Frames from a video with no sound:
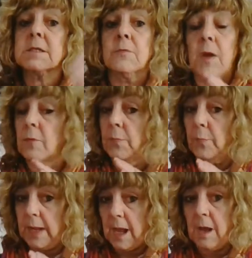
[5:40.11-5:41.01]
So when
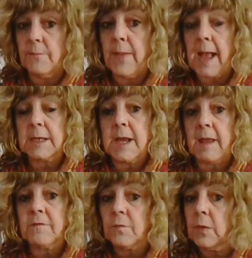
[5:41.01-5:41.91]
we come back
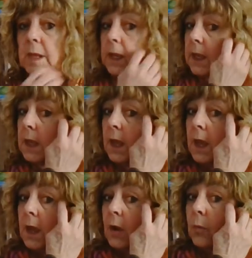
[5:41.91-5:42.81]
next week
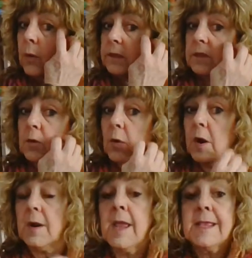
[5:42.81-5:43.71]
with
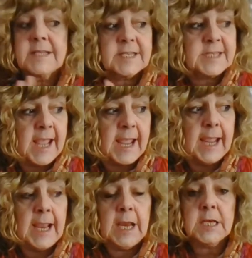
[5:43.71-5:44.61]
your
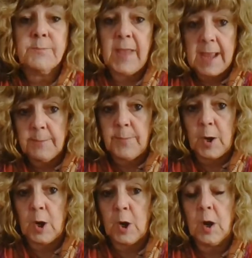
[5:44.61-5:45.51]
stained
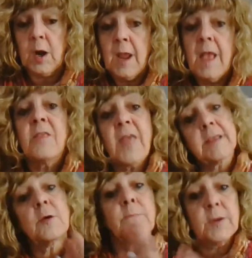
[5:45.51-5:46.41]
paper,
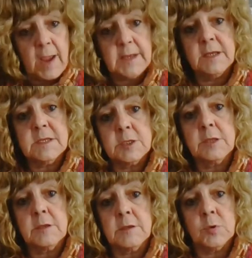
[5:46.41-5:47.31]
then you'll be ready to
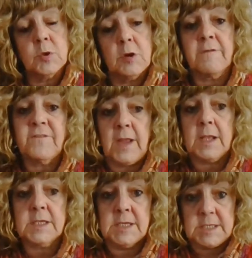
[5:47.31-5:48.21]
do your
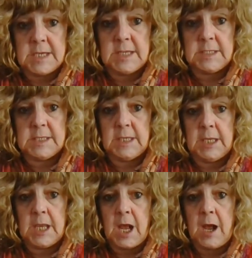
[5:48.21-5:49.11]
fancy dancy